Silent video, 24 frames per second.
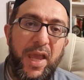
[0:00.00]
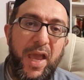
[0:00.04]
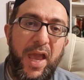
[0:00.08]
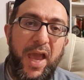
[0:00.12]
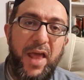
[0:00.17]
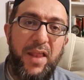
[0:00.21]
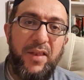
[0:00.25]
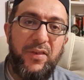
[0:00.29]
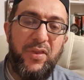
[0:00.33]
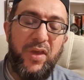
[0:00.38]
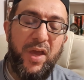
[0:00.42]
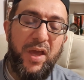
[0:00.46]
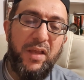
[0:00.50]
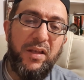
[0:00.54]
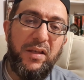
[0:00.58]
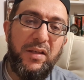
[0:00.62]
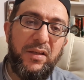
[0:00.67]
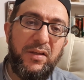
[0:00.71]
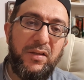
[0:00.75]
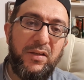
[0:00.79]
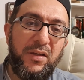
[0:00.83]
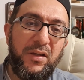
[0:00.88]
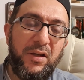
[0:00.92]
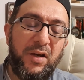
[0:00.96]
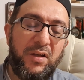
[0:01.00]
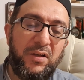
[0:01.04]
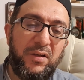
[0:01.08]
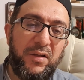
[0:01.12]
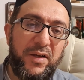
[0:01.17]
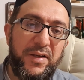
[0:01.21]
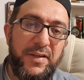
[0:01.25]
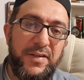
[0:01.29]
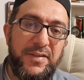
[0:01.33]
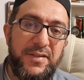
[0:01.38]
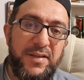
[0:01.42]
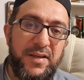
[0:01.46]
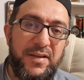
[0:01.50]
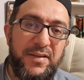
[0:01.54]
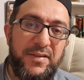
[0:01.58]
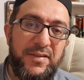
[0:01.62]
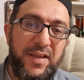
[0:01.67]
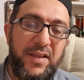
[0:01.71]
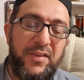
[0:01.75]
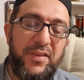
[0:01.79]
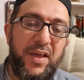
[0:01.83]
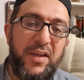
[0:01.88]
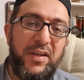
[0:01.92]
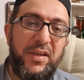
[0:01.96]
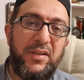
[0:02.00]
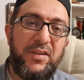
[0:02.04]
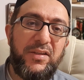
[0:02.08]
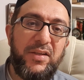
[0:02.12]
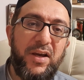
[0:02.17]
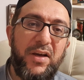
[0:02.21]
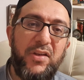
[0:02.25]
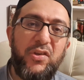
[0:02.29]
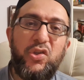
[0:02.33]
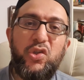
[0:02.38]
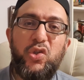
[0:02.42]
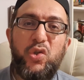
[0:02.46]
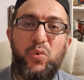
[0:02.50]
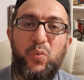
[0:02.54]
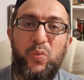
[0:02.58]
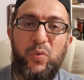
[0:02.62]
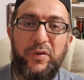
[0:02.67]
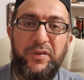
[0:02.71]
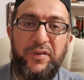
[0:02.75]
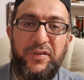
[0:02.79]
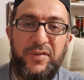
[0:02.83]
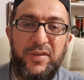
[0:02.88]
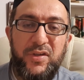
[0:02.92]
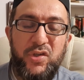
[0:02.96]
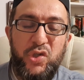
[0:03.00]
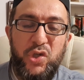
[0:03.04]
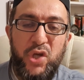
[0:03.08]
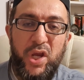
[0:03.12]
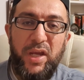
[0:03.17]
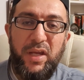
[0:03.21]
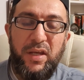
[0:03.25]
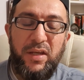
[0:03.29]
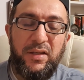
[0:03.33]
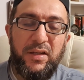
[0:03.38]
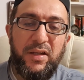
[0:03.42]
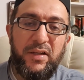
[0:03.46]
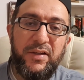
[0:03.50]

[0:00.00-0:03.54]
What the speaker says: And then Allah says, then He turns towards the shade.